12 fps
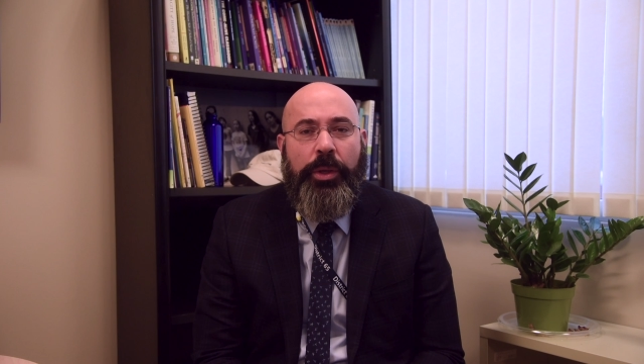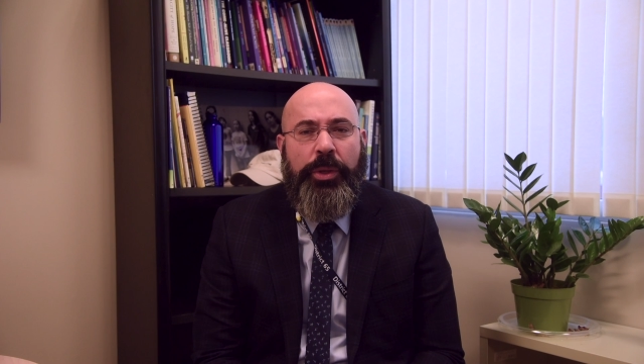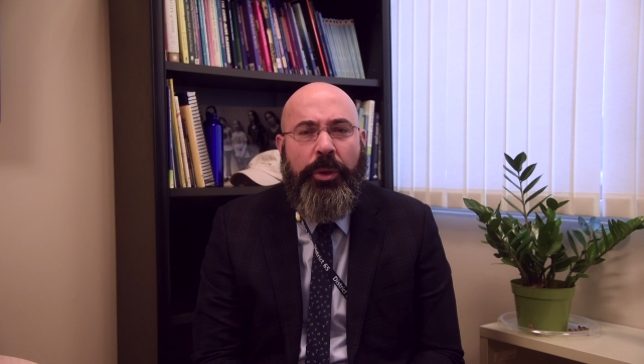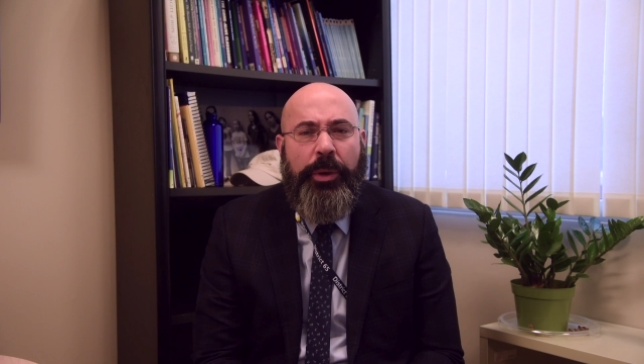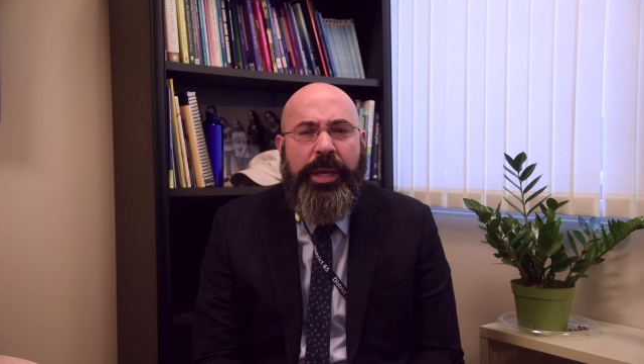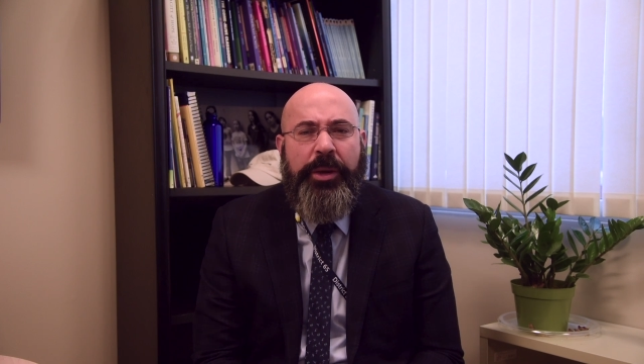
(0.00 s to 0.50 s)

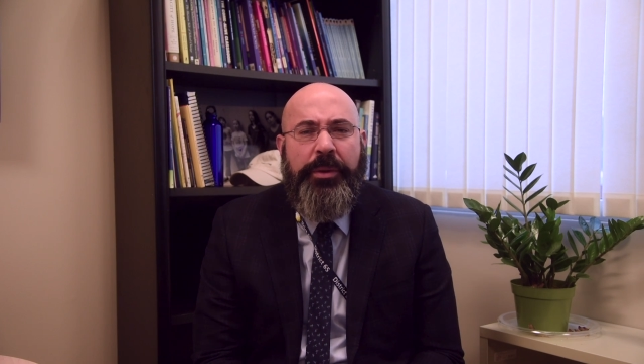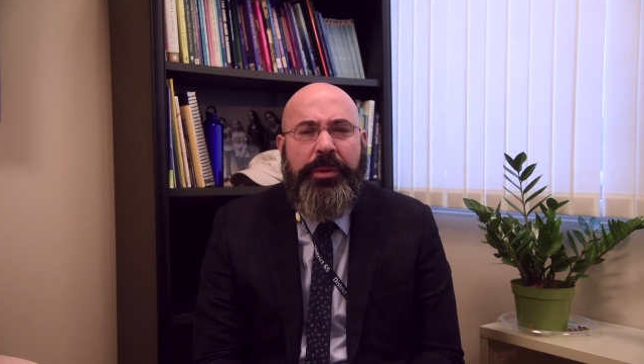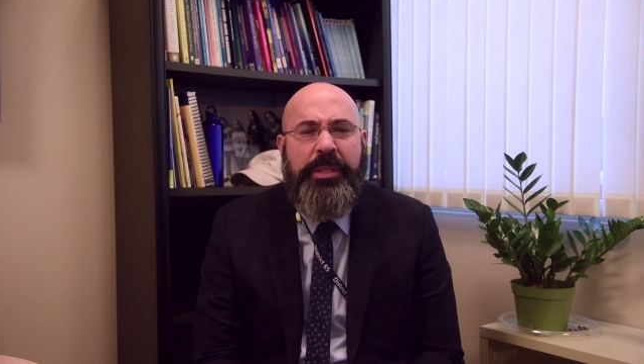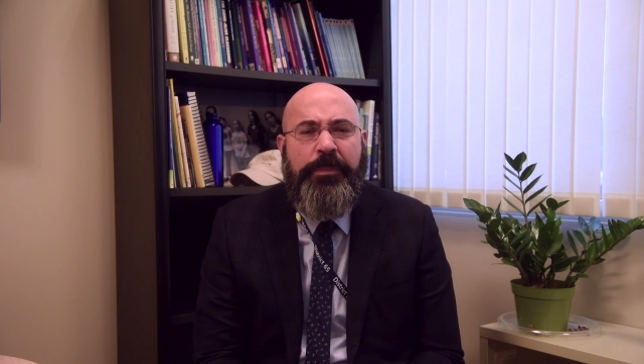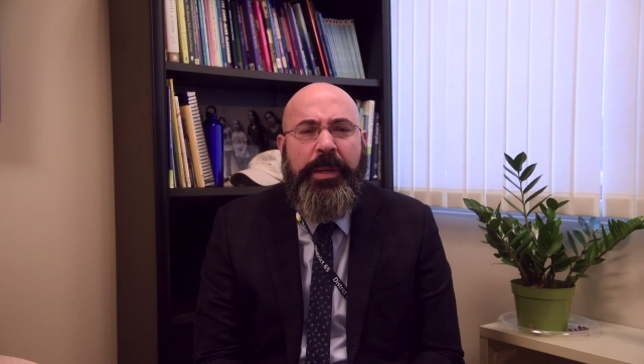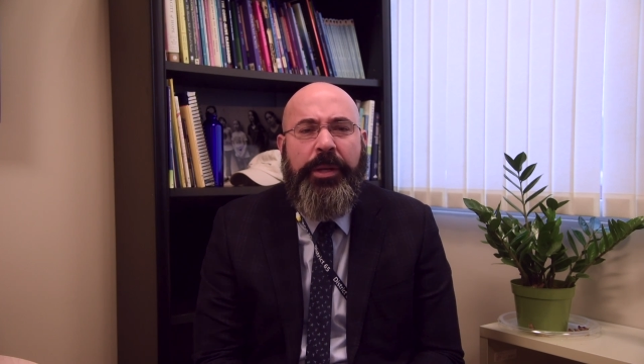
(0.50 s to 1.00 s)
You'll hear the
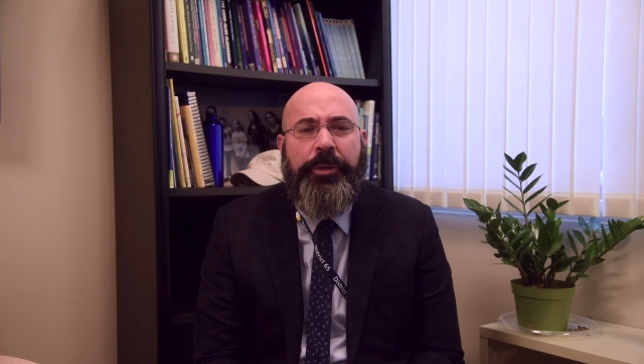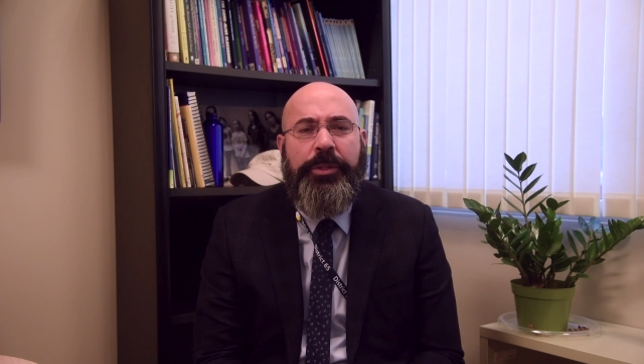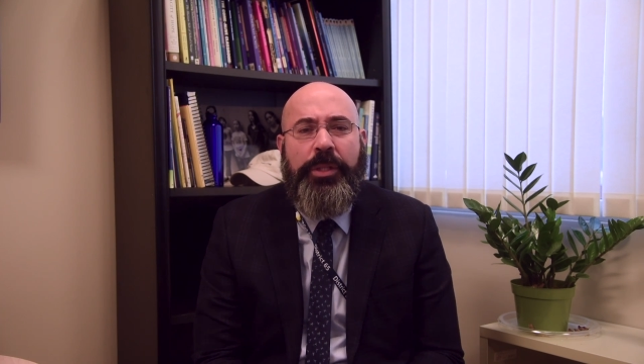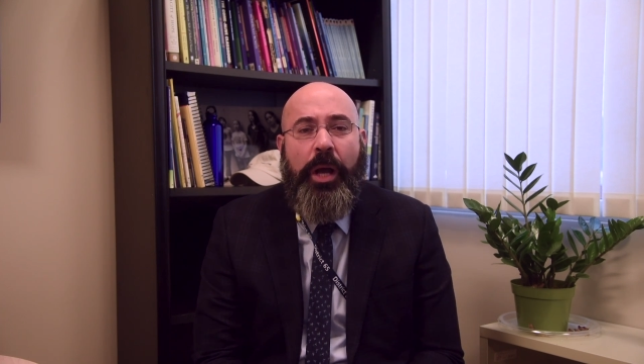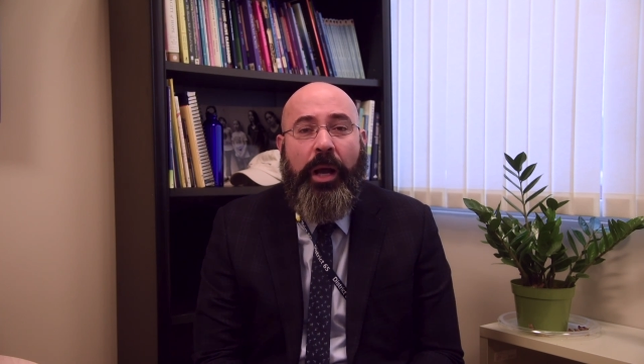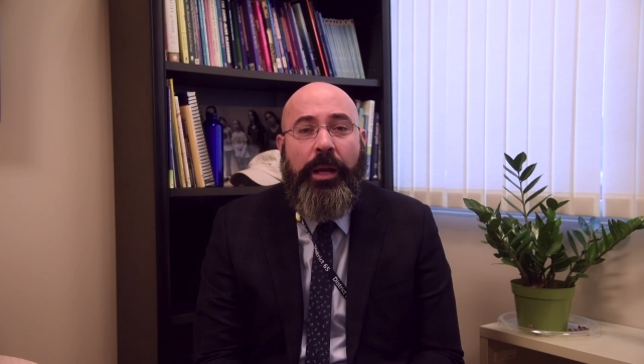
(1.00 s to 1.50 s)
speakers
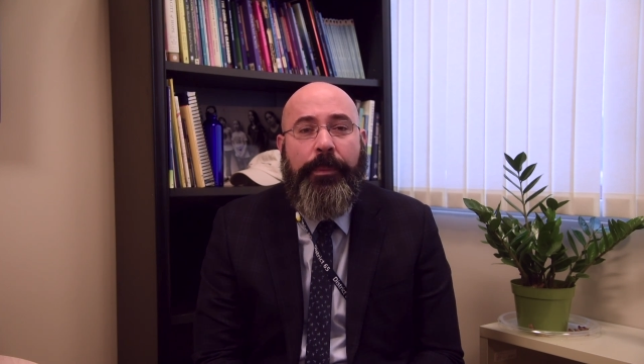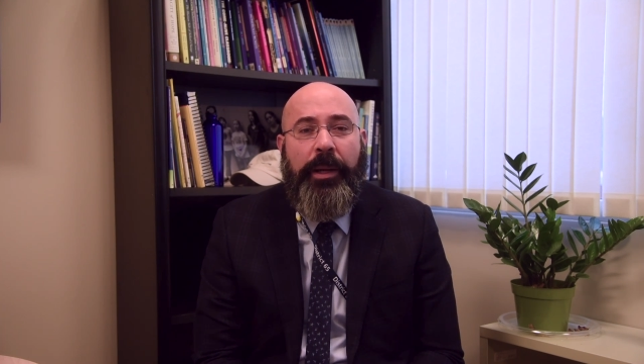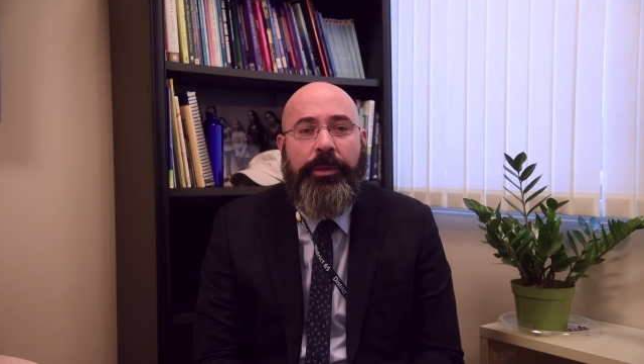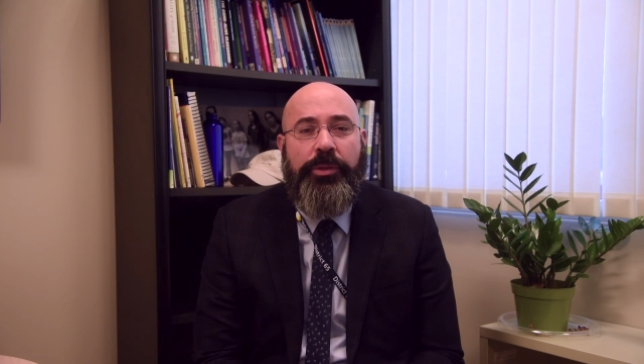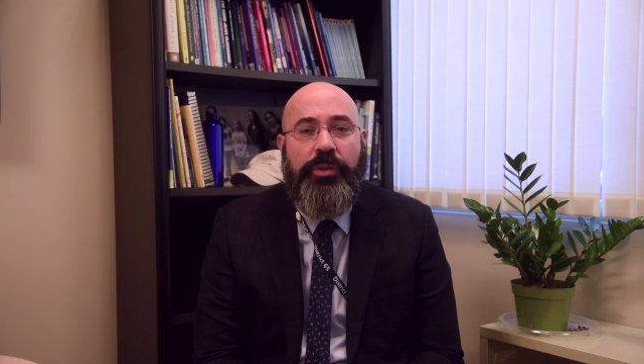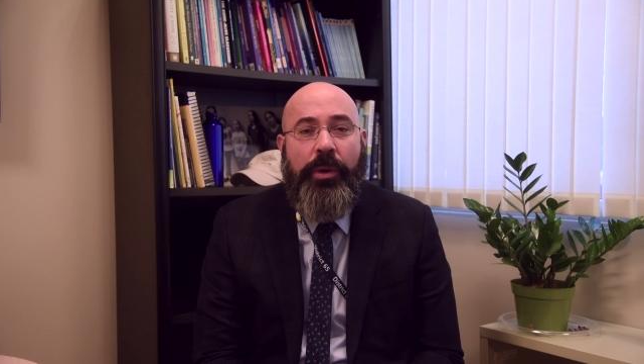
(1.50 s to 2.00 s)
talk
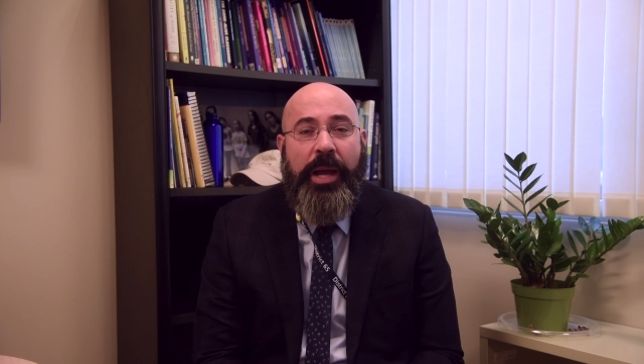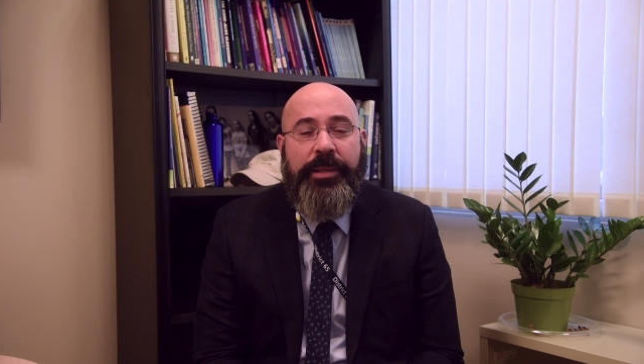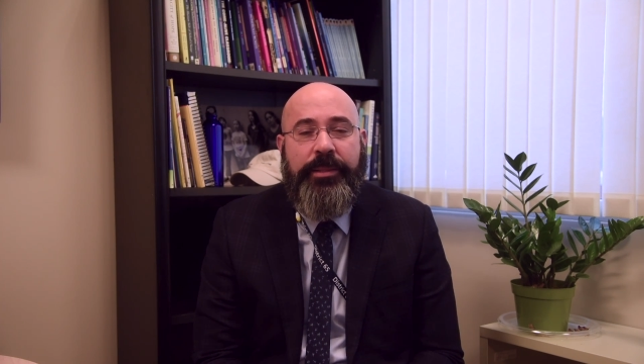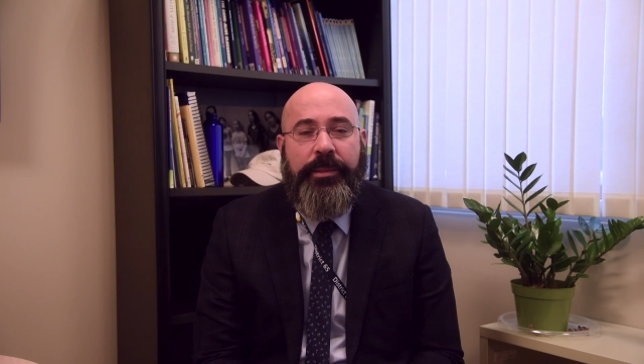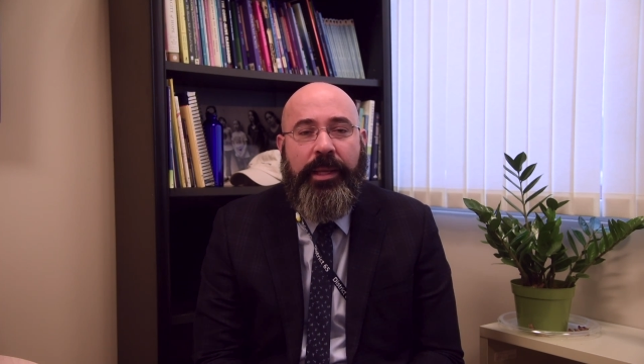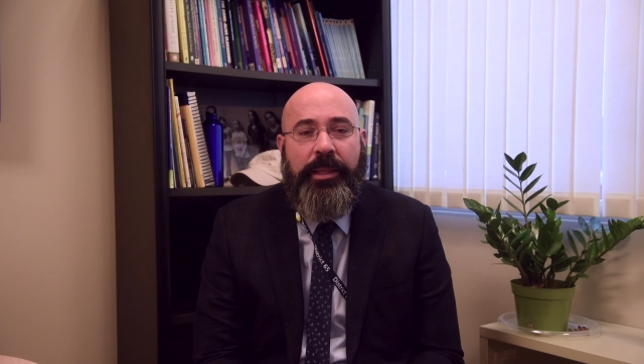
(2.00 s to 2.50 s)
about
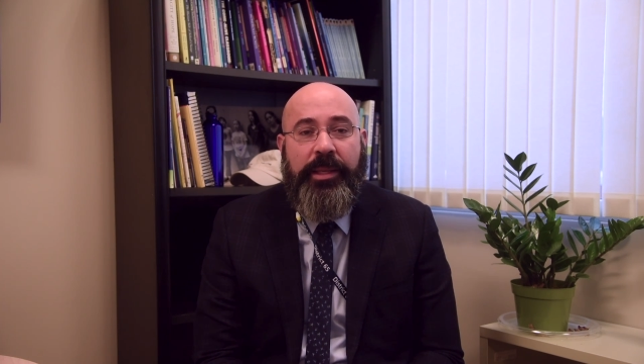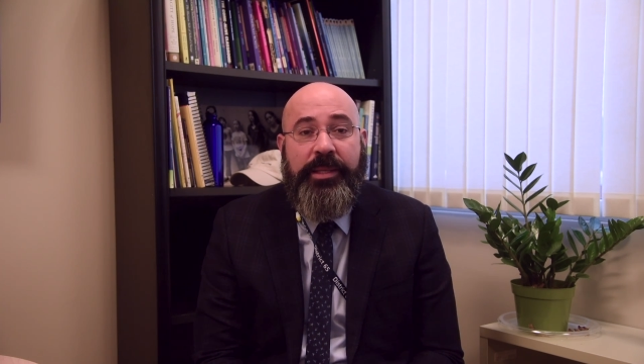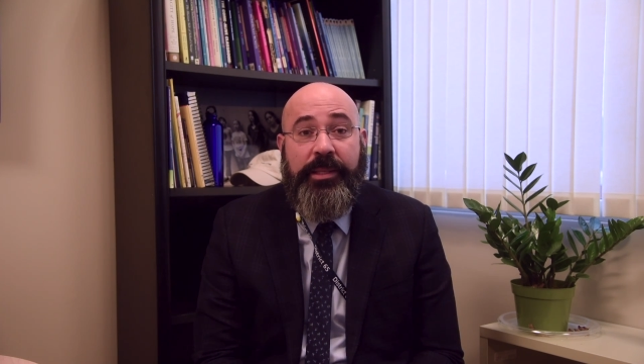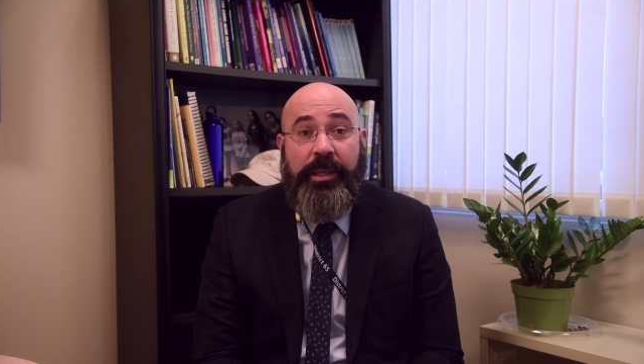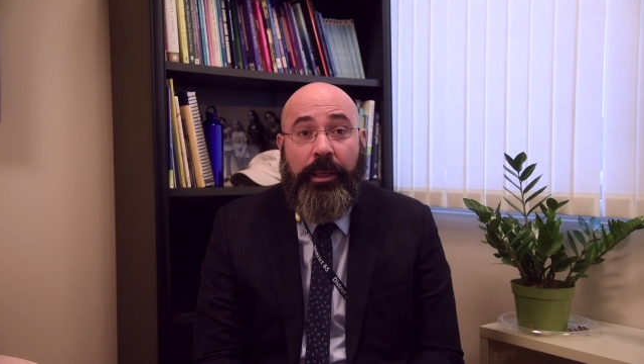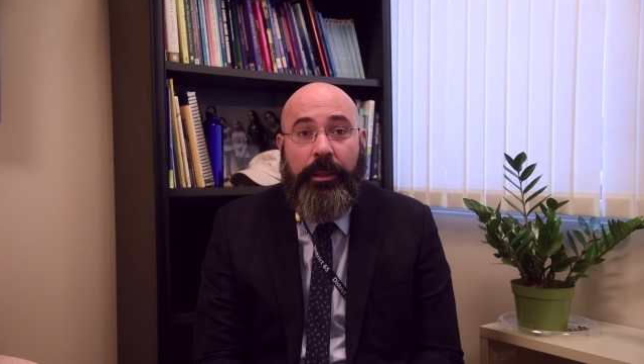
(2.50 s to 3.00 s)
trust and
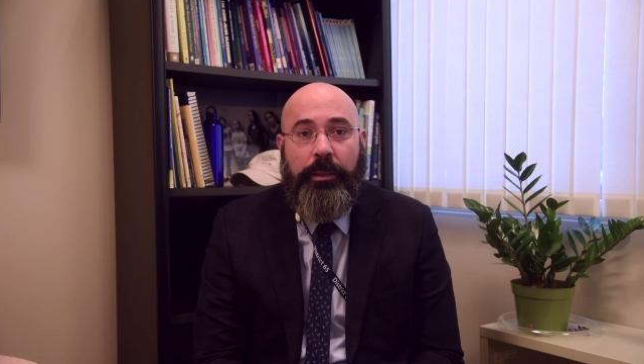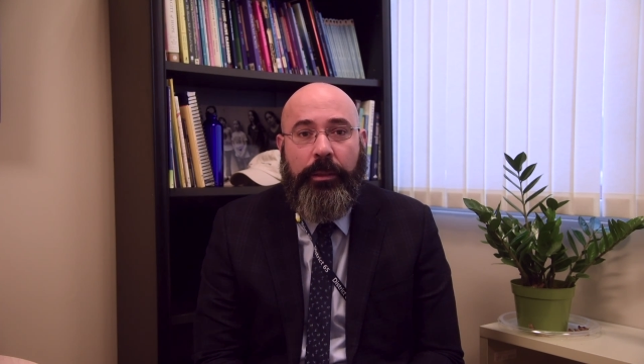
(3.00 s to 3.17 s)
listening.